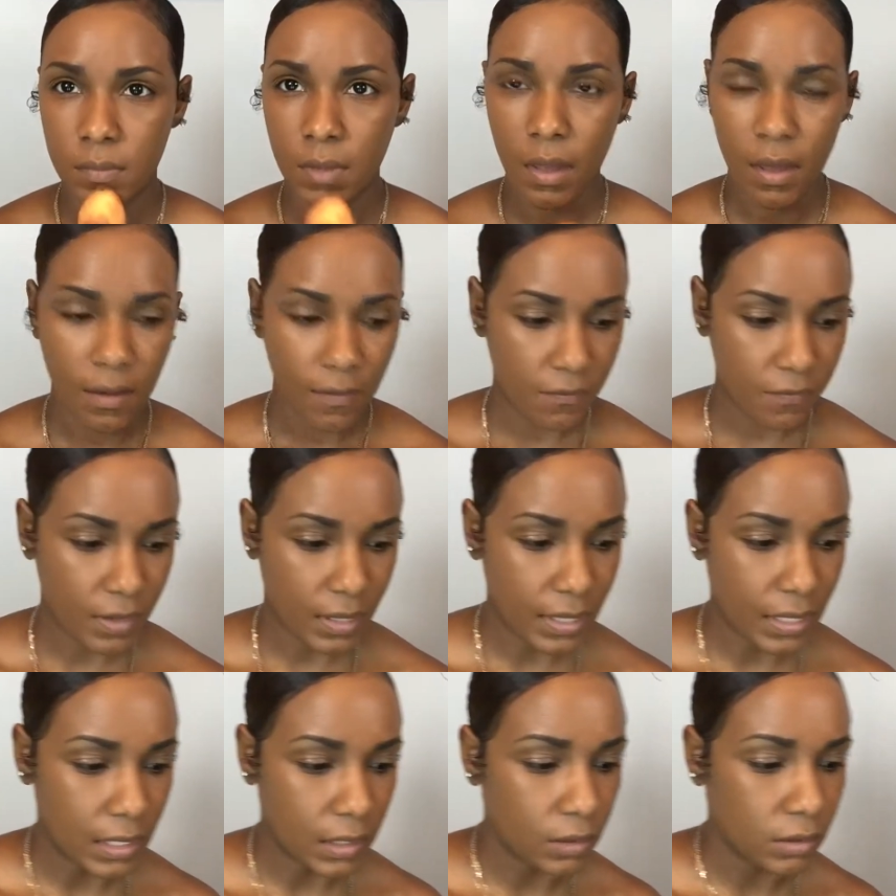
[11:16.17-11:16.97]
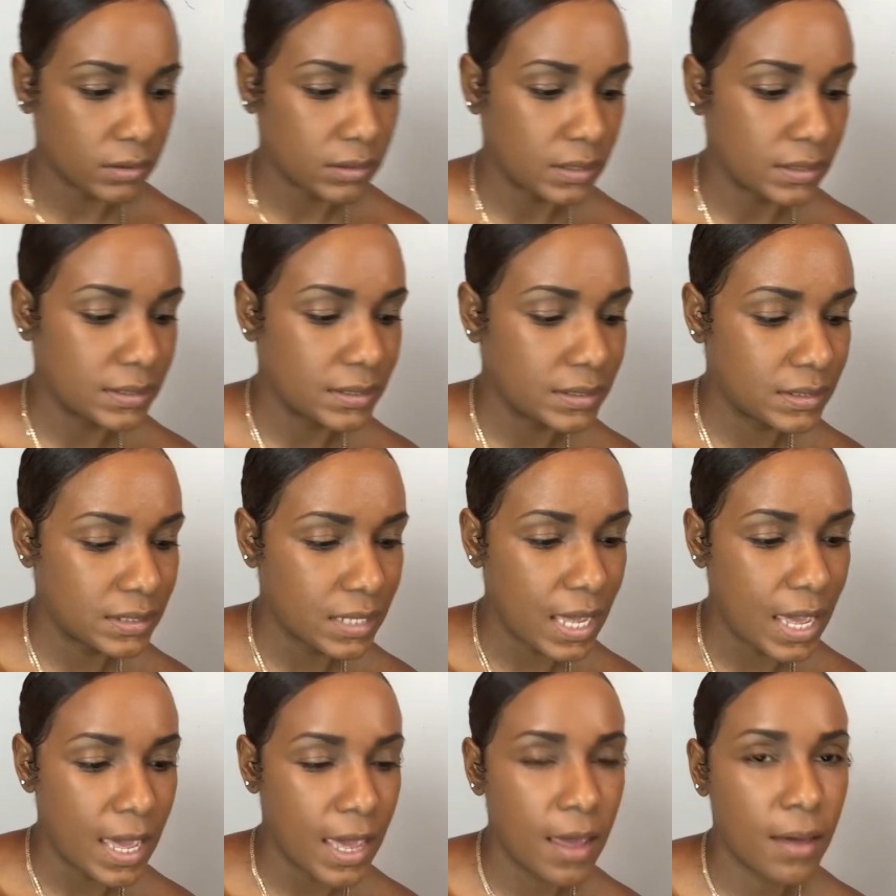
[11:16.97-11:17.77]
I feel like it looks a
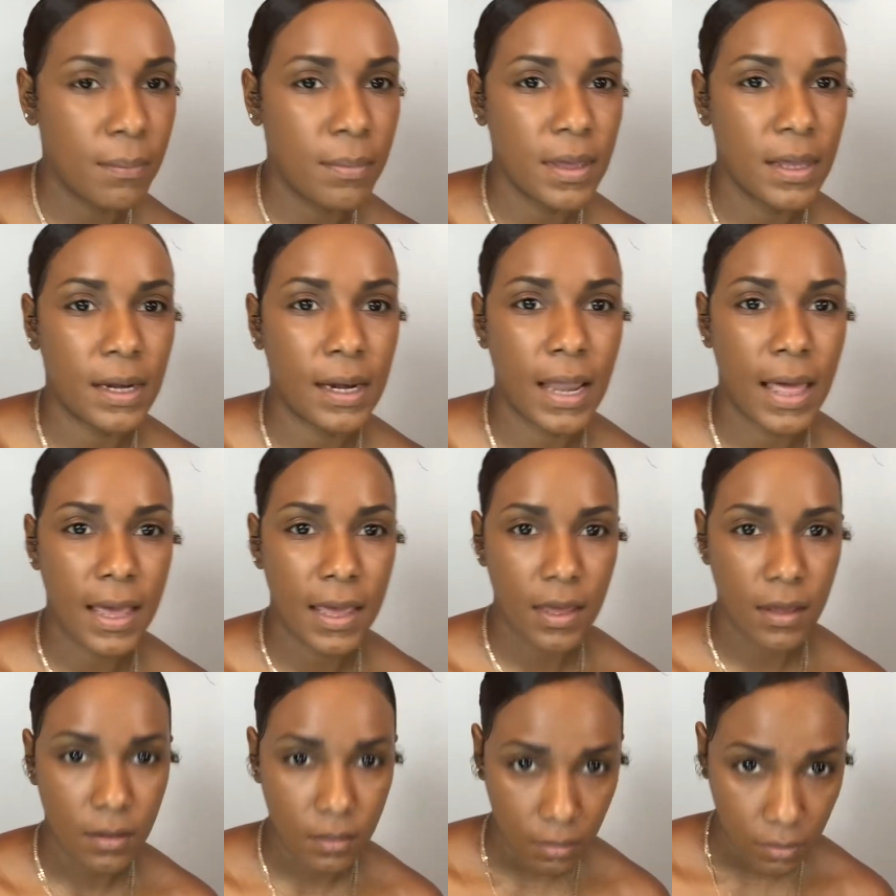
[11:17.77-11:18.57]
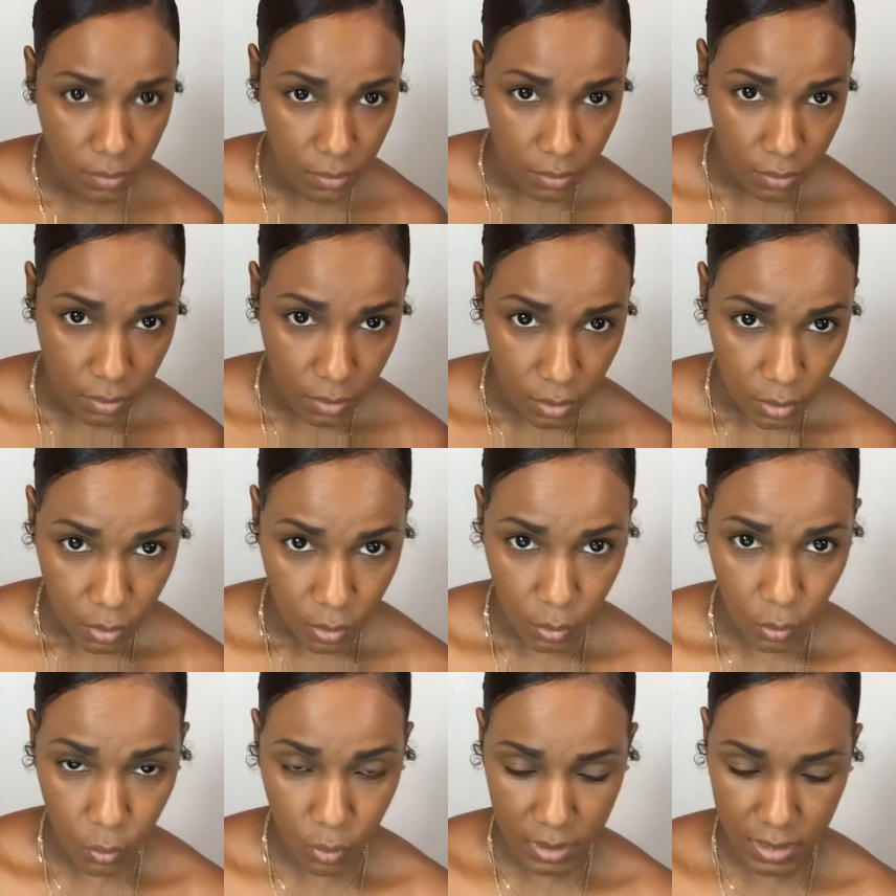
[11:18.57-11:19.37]
tad bit light
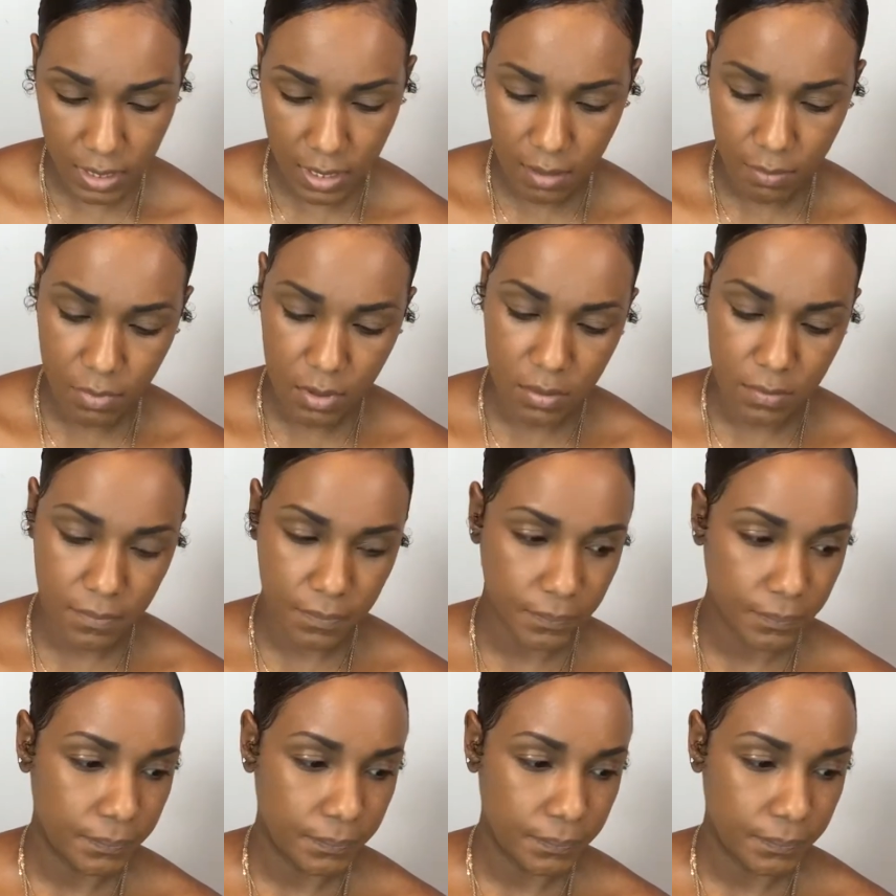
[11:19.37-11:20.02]
on camera.